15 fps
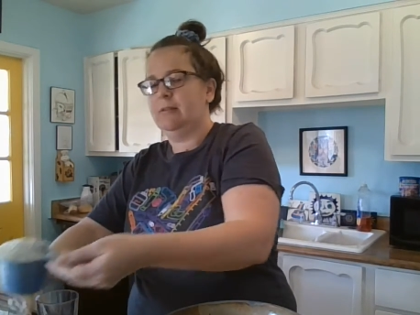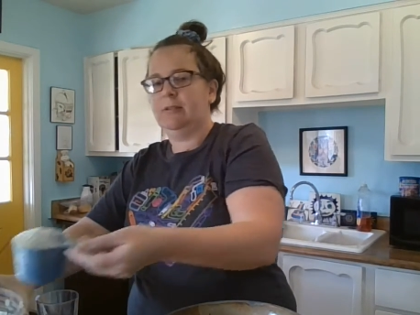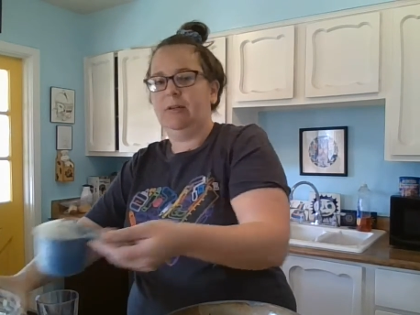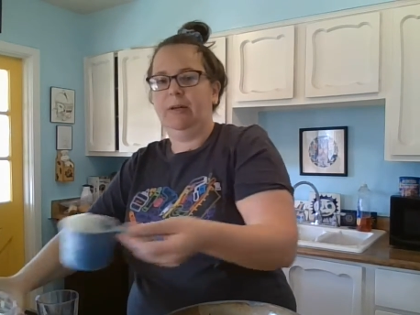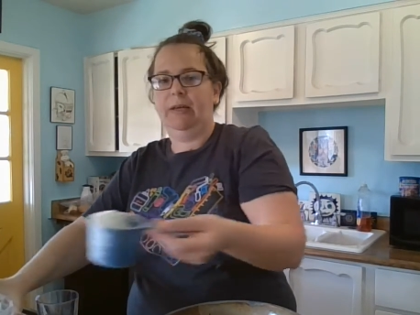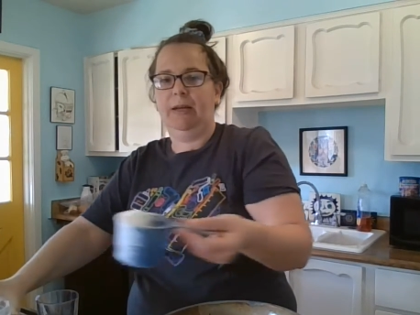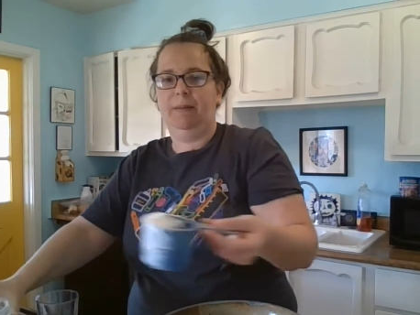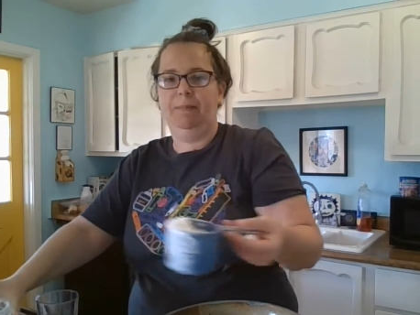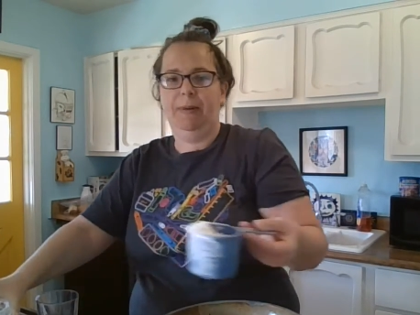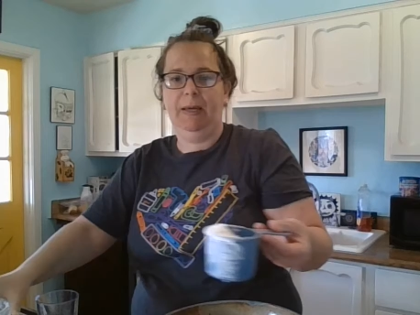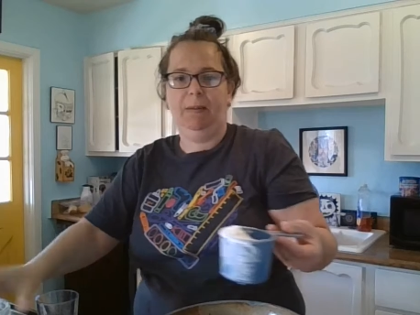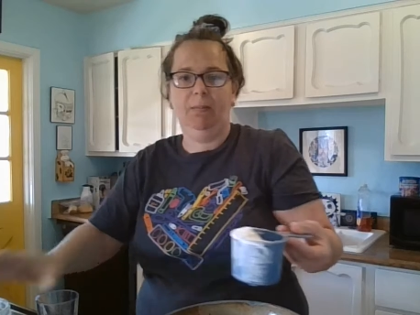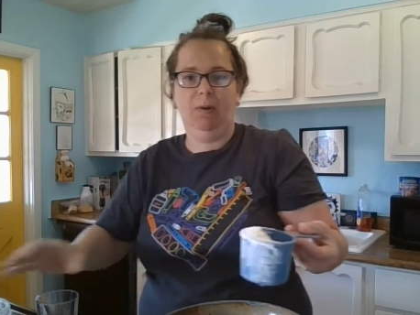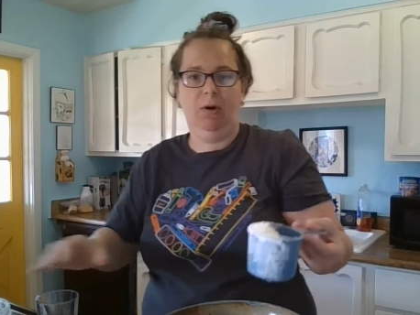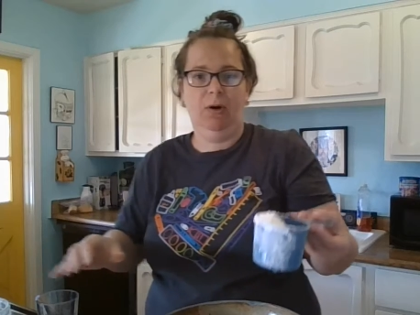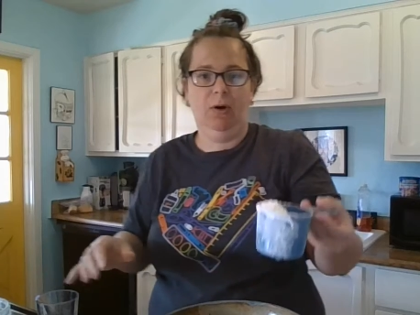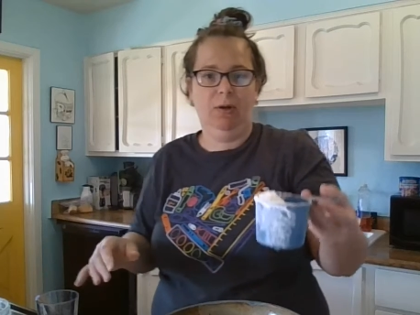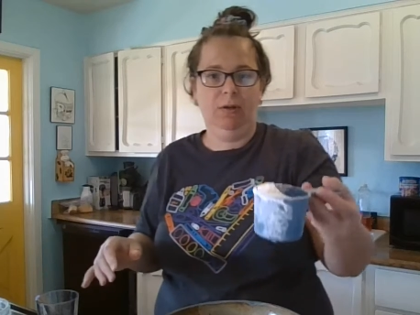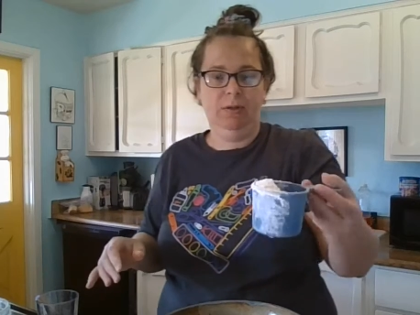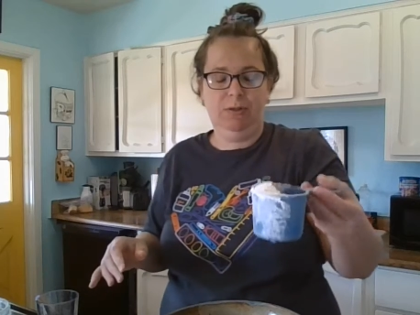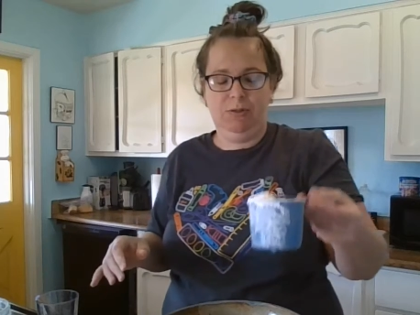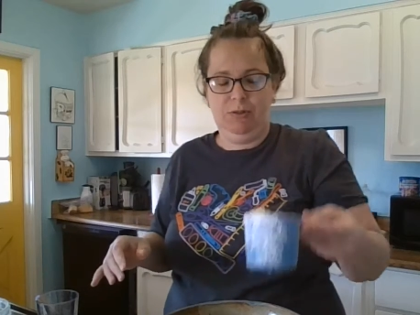So get a big
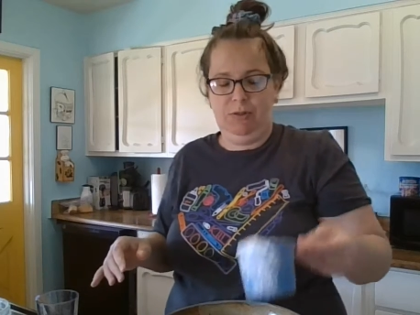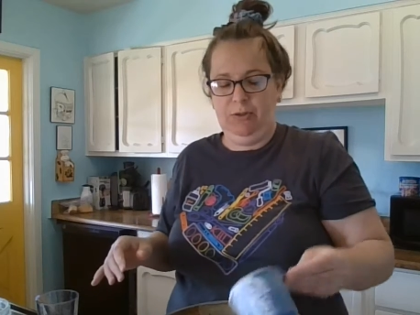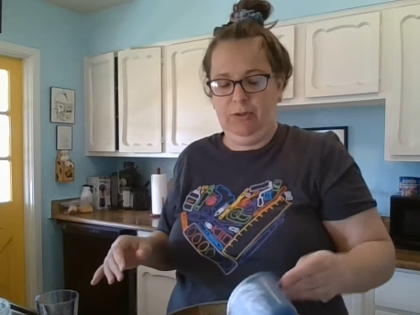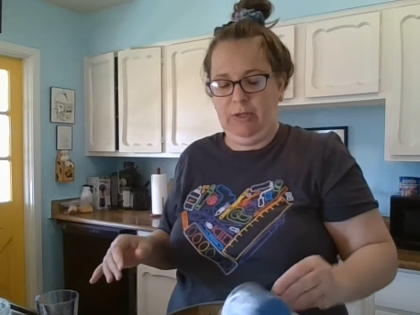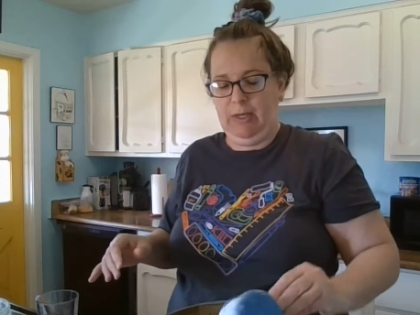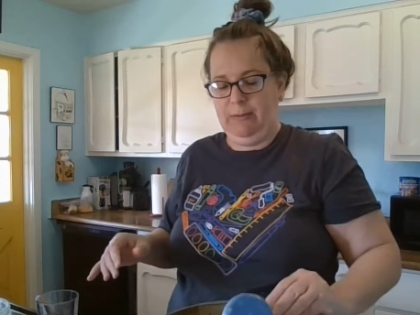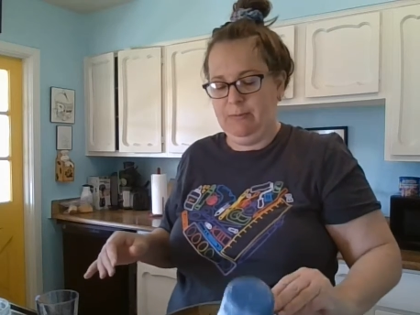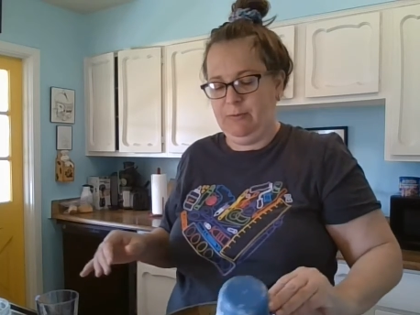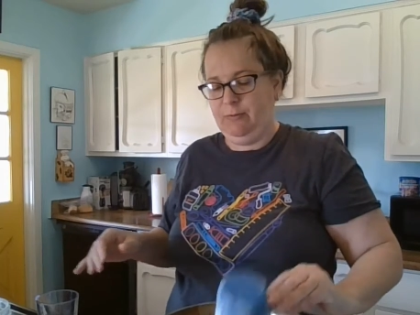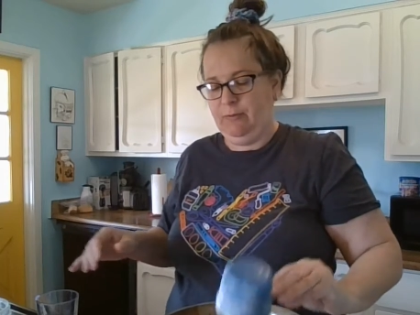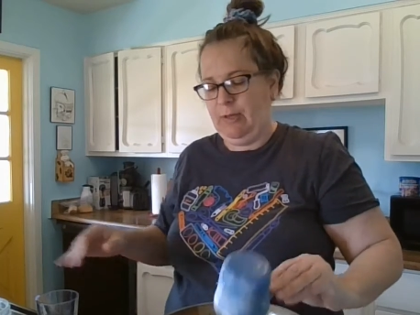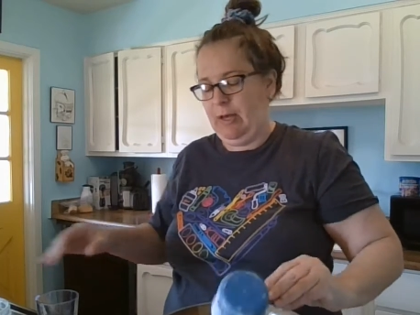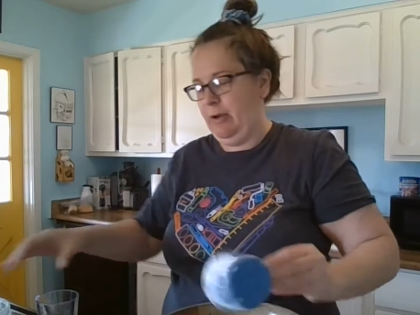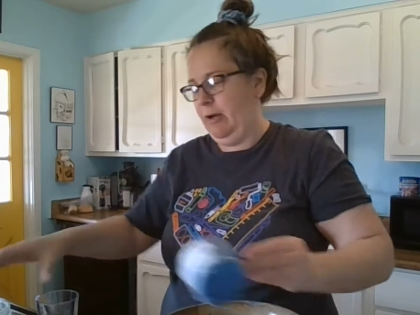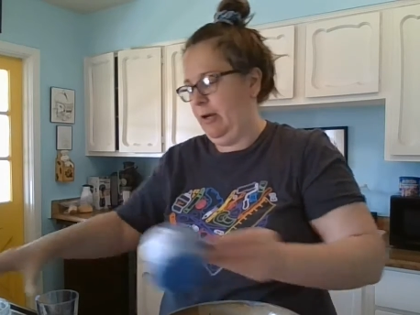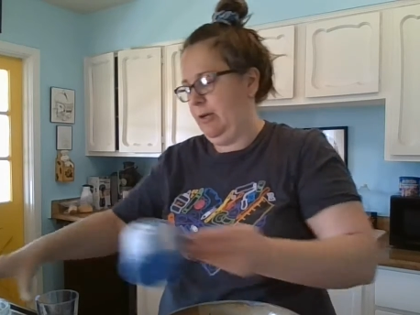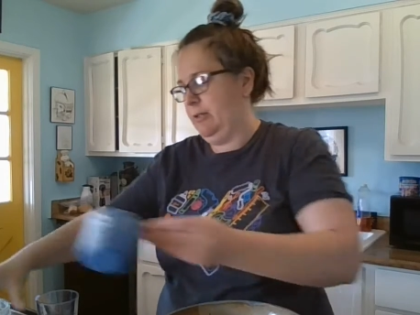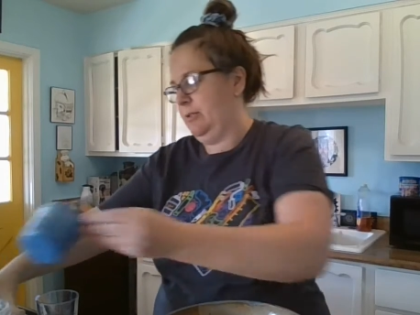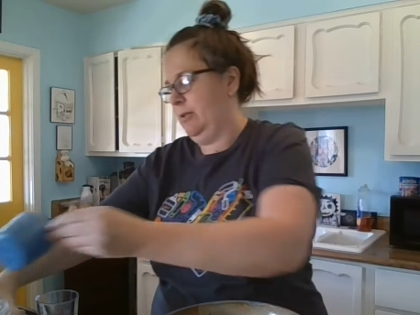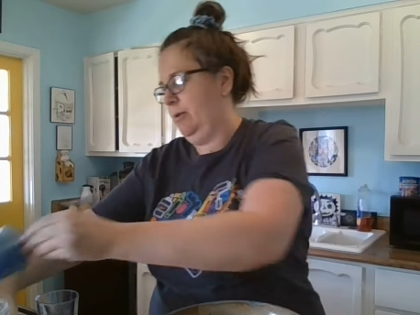bowl, 2 cups flour,